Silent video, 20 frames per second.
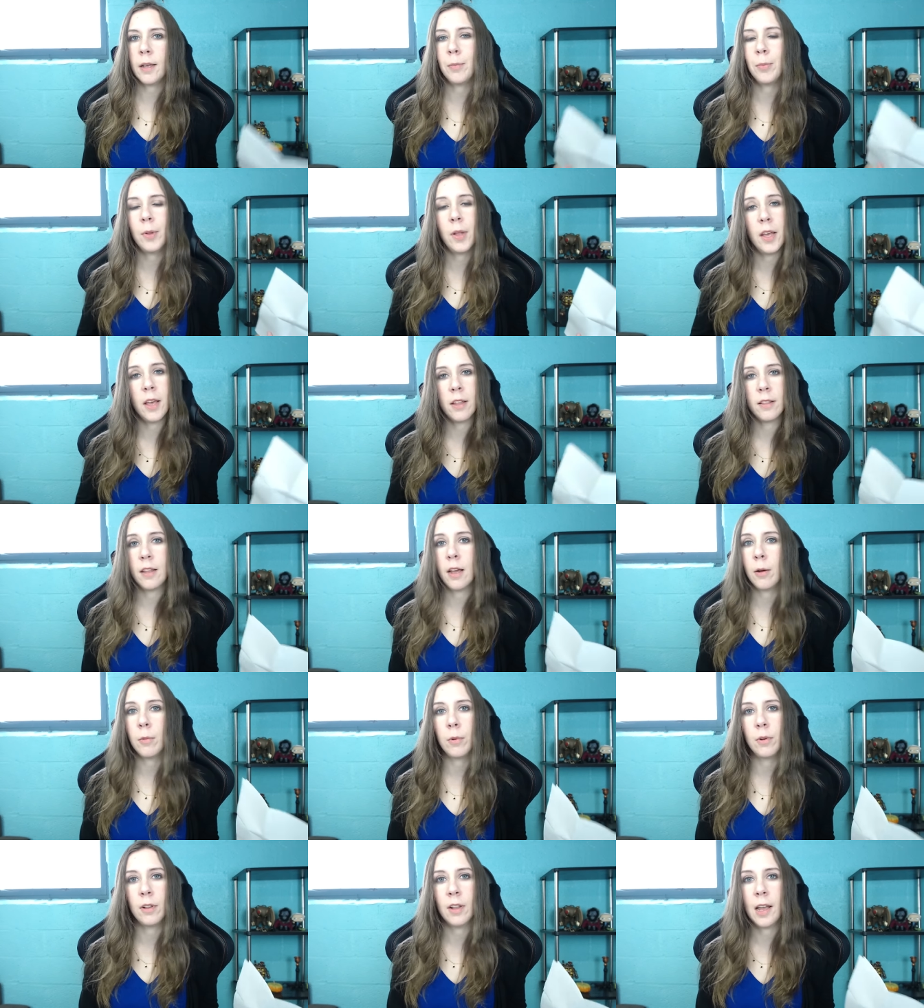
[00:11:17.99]
I play on
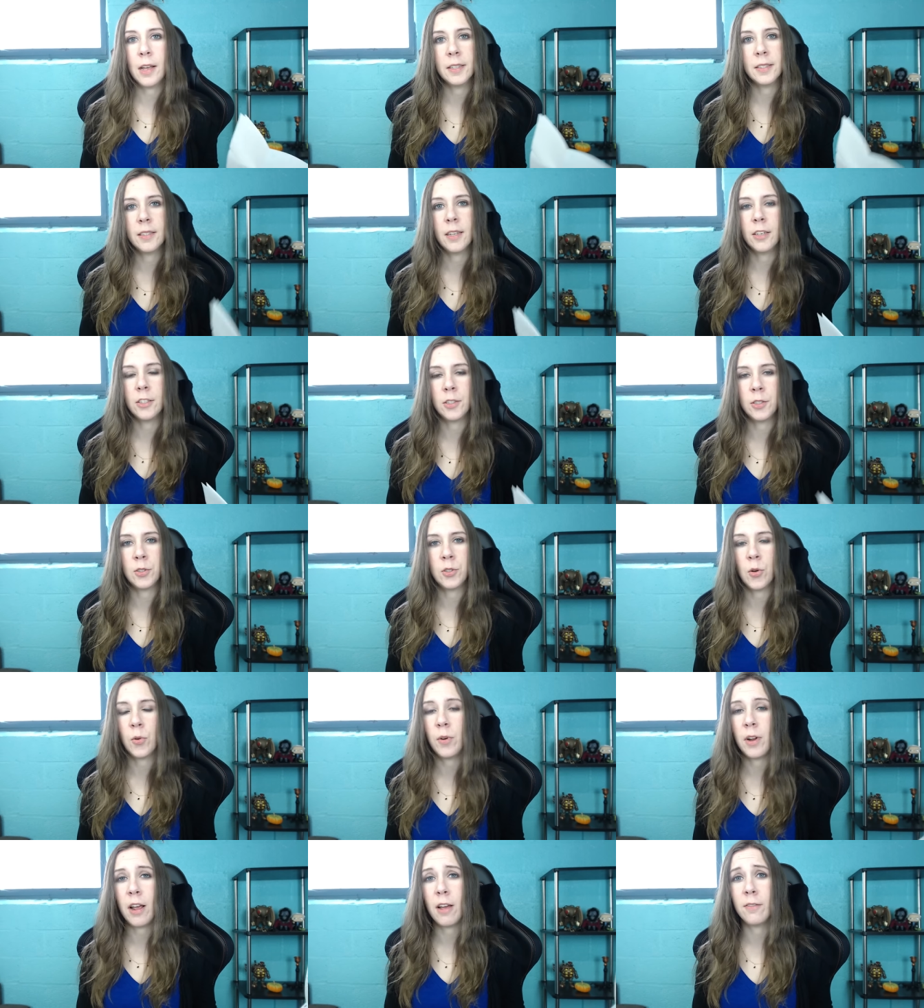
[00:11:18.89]
that one less. I just
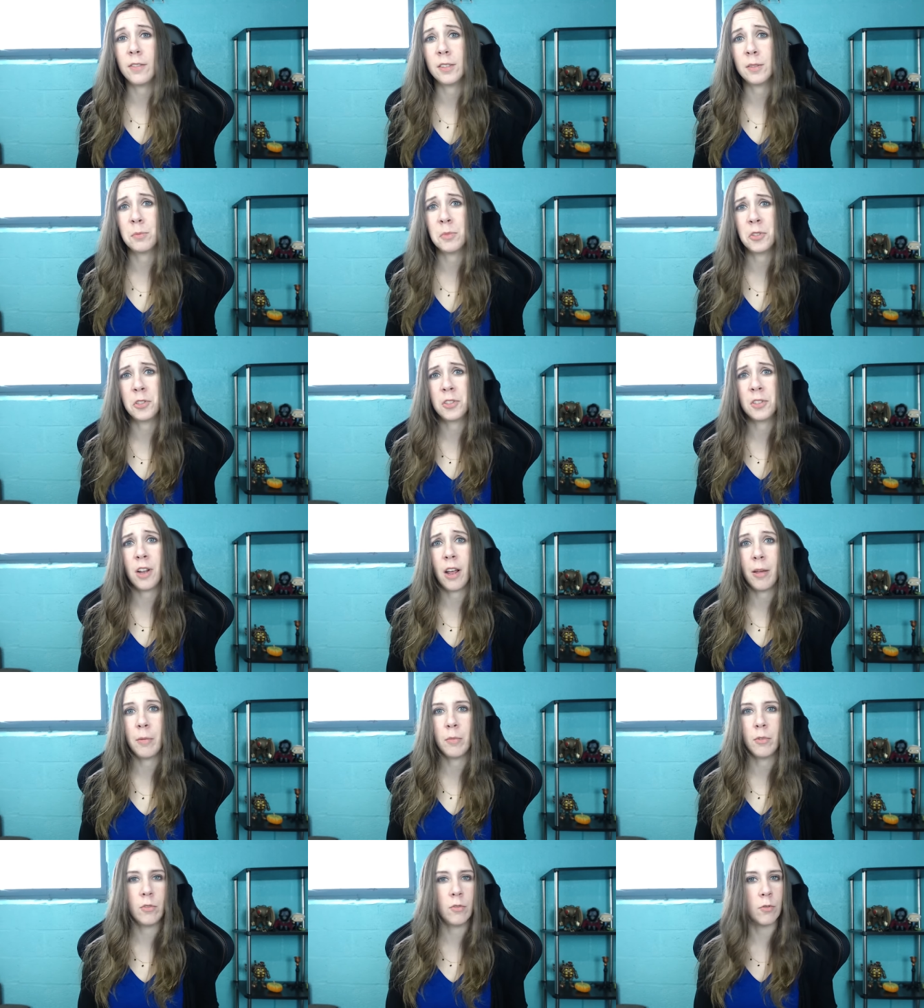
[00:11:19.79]
don't have as much
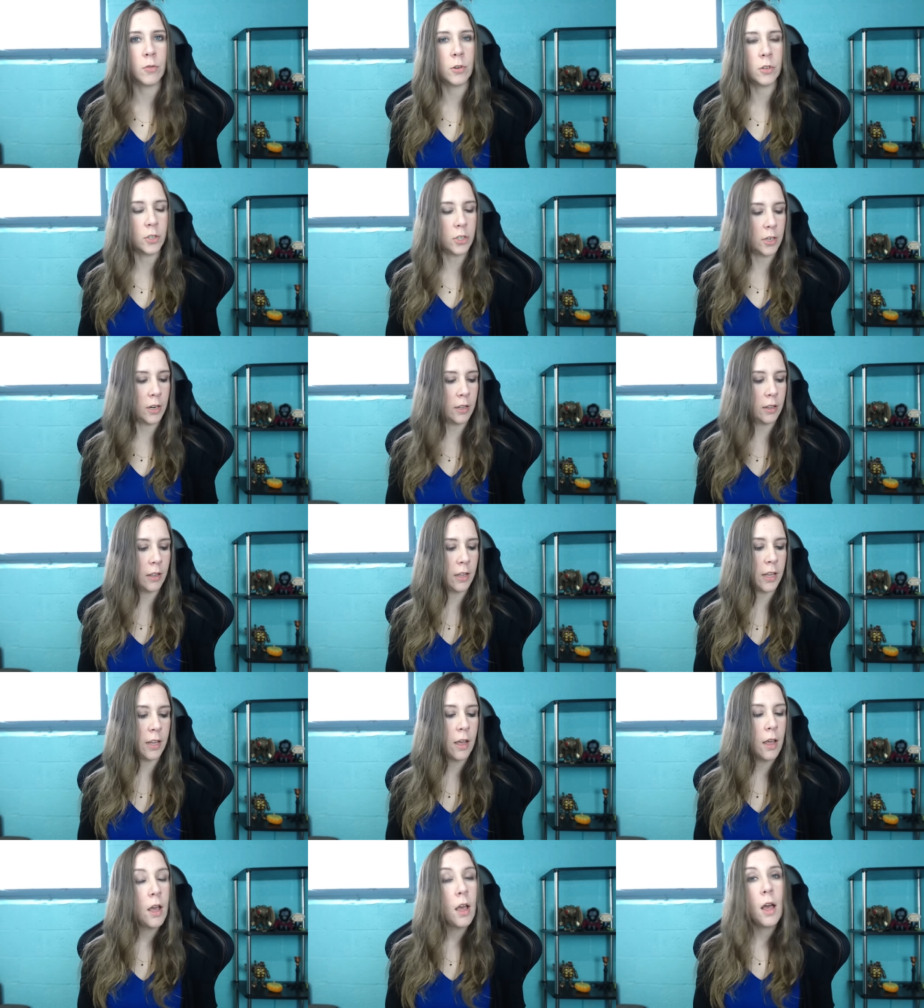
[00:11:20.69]
time,
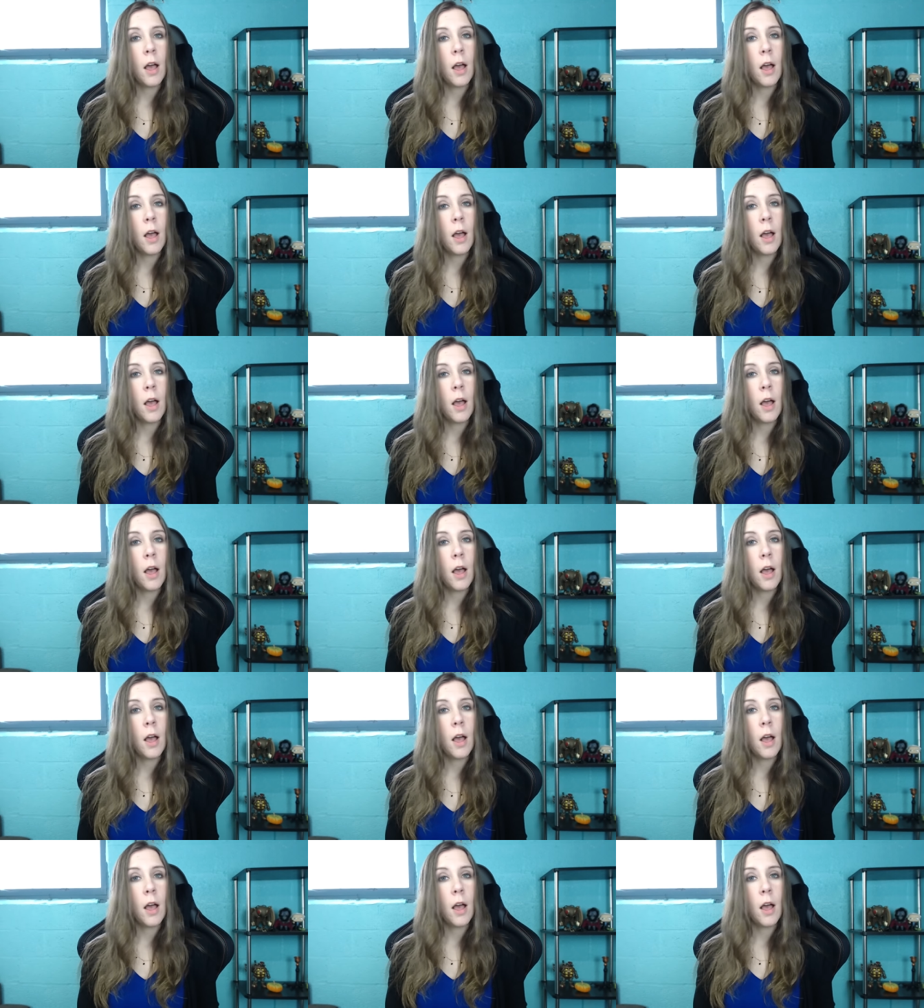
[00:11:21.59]
unfortunately.